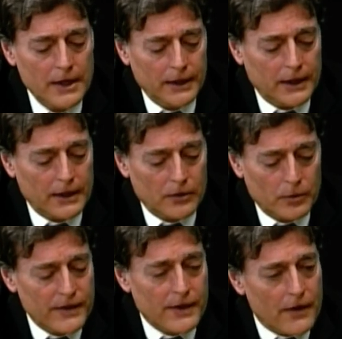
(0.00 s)
uh,
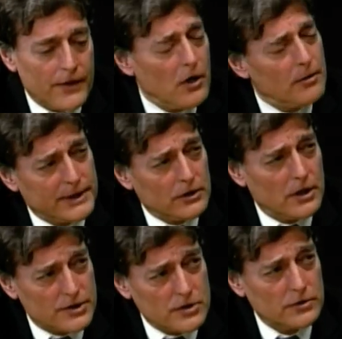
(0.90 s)
with the, the Albany
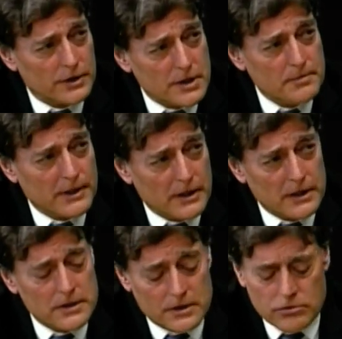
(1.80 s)
Law School experience
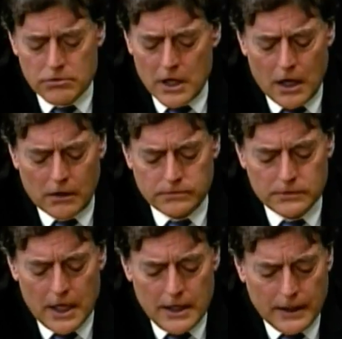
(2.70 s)
yeah. as well.
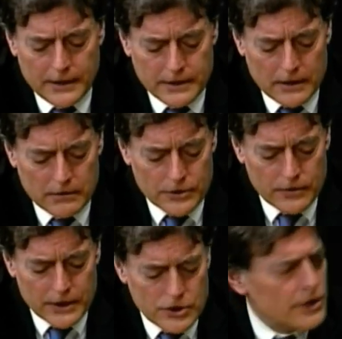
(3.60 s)
And uh, we're
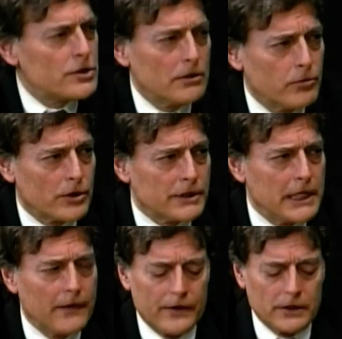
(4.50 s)
doing such good work
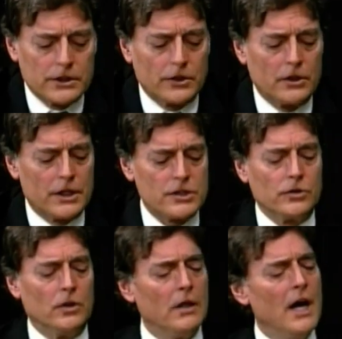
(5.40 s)
down there at the law
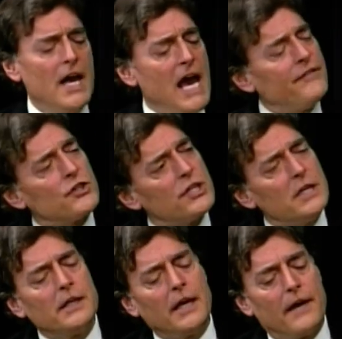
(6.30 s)
school. Have you
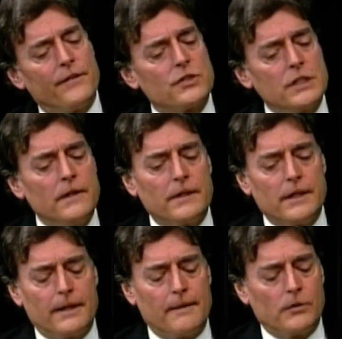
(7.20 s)
seen the Have you seen
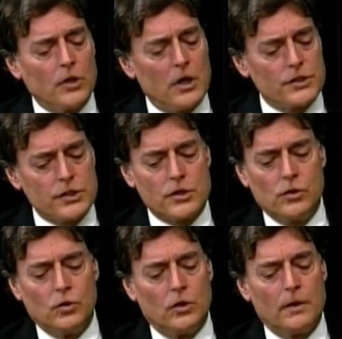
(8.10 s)
the uh, law
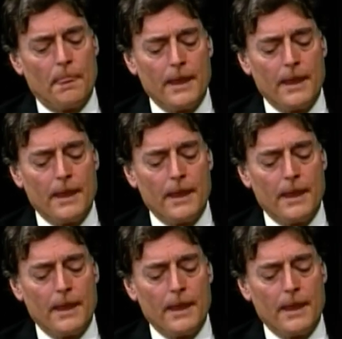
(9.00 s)
school